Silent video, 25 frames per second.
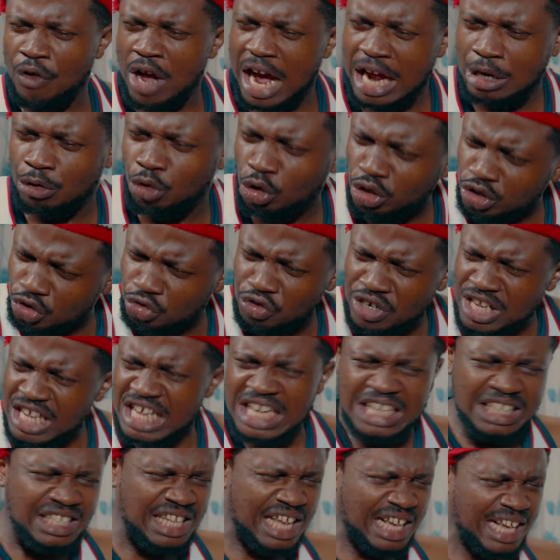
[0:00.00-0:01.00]

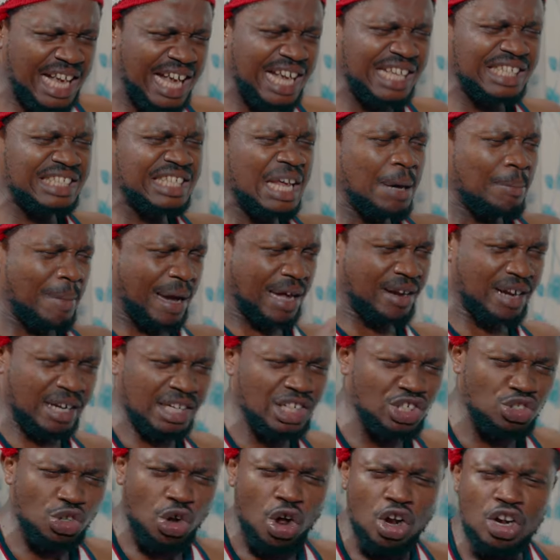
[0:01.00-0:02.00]
Adultery is against my
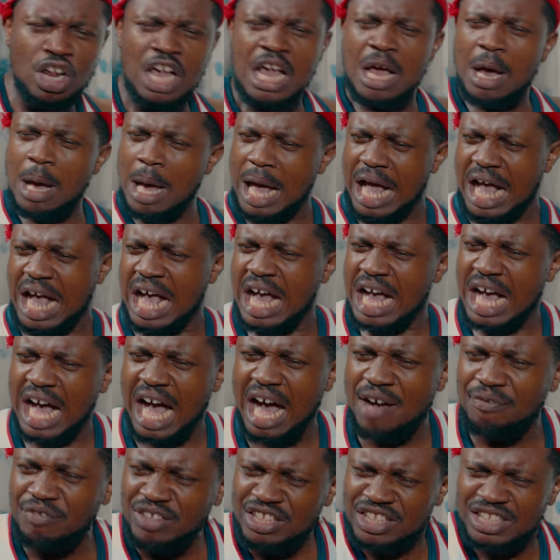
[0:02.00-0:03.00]
religion.
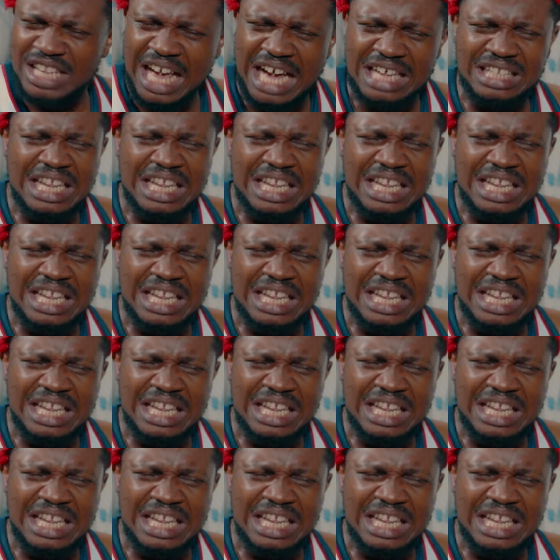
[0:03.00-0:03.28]
Having sex